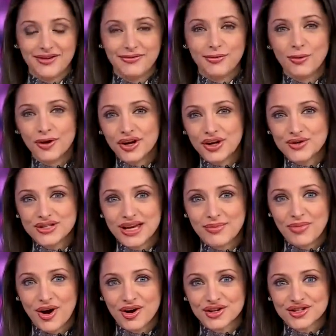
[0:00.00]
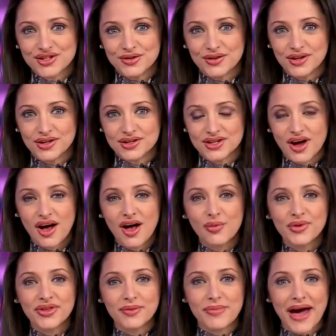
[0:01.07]
Four UTEP art students, all
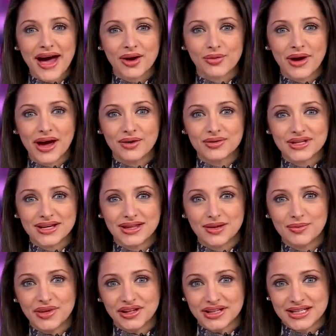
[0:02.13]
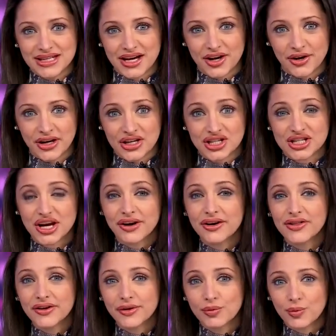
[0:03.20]
with a background in the military, sharing
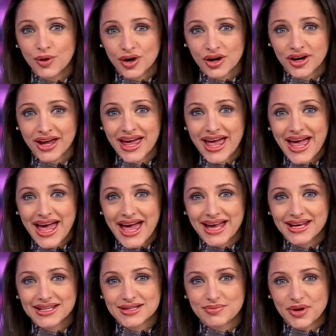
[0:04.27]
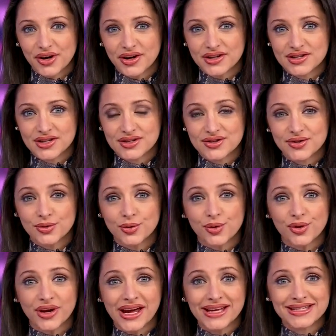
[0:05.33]
their work and experiences through
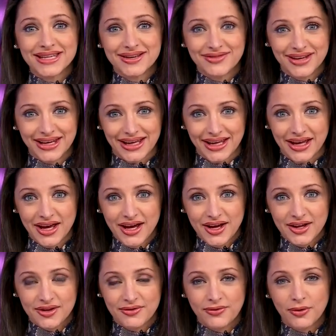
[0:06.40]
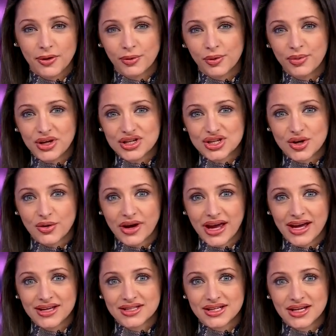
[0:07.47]
creativity. The four will be
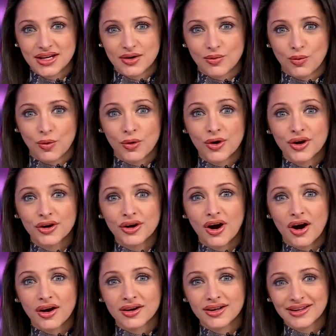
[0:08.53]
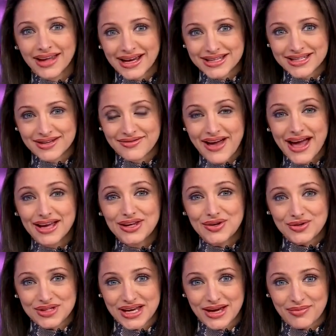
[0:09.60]
showcased in a warrior art collective at
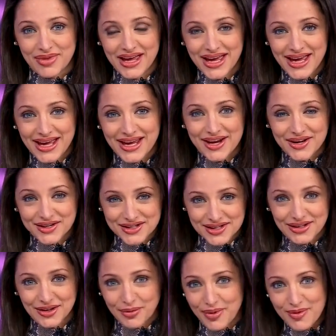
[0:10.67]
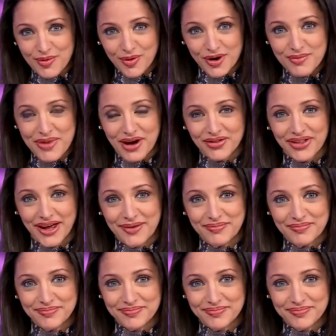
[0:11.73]
UTEP. Here's a little bit more about them.